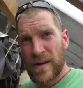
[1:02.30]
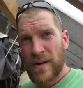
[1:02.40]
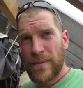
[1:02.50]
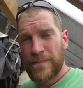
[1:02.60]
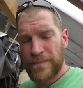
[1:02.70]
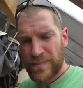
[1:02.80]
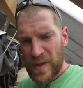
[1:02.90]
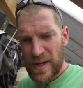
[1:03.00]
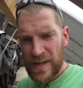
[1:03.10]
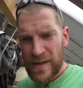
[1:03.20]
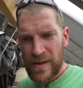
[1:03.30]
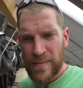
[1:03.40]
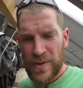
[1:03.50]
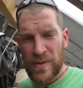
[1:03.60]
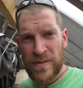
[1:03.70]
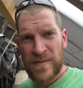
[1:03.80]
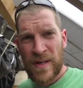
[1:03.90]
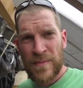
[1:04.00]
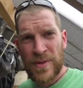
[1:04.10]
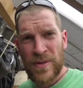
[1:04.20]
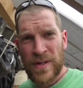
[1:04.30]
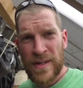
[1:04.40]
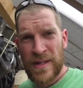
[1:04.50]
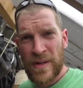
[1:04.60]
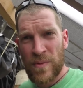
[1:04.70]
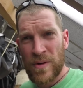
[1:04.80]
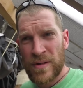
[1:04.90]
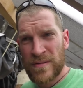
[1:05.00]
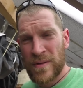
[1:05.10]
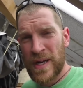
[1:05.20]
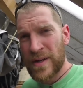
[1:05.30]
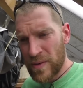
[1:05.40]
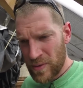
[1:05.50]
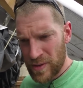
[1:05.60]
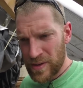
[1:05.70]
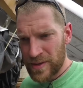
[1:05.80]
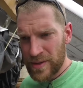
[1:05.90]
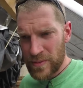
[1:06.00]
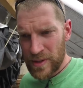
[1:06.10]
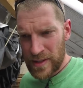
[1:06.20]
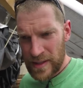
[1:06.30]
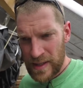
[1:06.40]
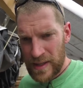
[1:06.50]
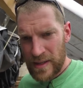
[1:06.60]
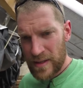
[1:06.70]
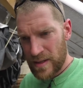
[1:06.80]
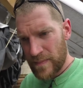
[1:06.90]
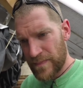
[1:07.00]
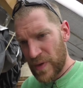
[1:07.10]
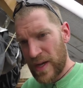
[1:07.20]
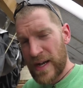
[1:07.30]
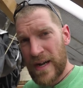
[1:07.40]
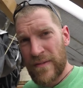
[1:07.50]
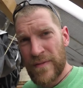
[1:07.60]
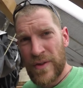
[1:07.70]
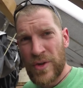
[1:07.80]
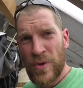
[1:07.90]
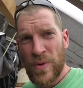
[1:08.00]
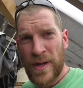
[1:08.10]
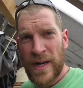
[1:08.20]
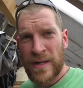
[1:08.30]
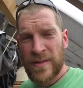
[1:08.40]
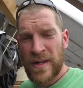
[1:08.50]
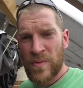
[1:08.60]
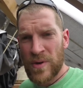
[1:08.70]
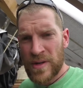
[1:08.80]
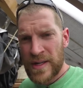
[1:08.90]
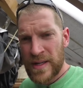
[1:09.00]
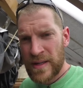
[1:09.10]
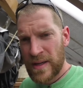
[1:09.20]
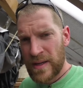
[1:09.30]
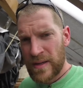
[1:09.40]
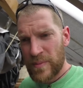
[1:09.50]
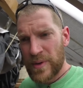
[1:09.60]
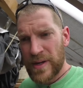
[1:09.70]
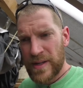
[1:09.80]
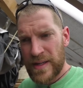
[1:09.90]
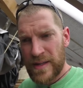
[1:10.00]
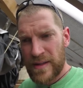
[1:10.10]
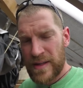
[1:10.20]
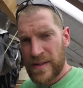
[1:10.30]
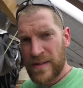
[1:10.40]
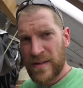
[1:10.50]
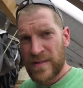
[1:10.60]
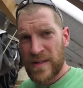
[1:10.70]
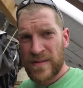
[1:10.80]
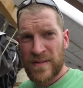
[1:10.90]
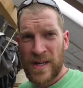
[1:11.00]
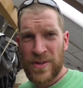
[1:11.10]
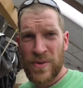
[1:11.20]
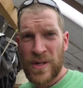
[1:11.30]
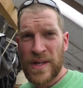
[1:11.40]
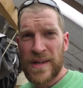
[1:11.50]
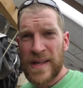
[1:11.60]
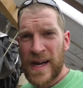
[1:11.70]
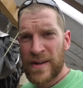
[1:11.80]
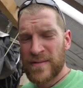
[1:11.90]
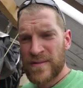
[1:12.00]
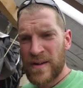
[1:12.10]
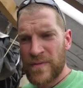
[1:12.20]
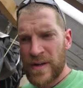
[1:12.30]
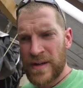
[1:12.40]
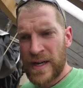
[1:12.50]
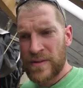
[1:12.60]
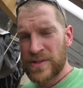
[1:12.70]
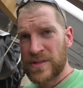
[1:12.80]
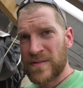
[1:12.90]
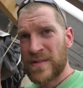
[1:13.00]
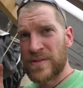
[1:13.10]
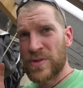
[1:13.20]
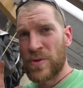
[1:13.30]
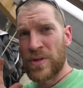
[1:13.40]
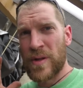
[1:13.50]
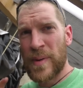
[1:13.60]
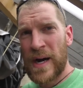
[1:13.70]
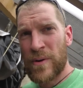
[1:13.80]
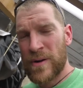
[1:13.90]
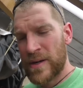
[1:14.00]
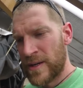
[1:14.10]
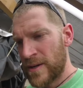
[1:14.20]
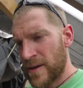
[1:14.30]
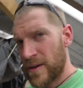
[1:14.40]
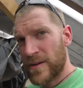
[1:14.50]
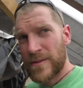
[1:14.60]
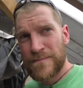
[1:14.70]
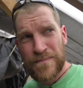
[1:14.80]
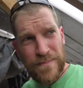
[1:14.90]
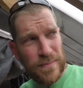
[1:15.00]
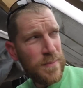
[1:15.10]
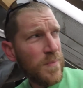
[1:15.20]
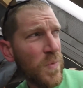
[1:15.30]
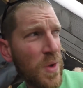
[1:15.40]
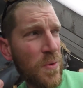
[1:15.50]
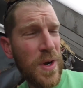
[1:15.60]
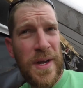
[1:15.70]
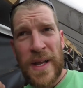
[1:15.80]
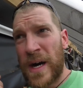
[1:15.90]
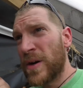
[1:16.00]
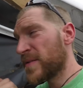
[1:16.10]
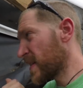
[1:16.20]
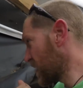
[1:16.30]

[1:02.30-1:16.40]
um, I ended up doing something to it and it didn't work, so I had to order a new one. Um, I have the new one out there working, but it doesn't, it's not doing any data stuff right now. It's just controlling the power. Uh, right now it's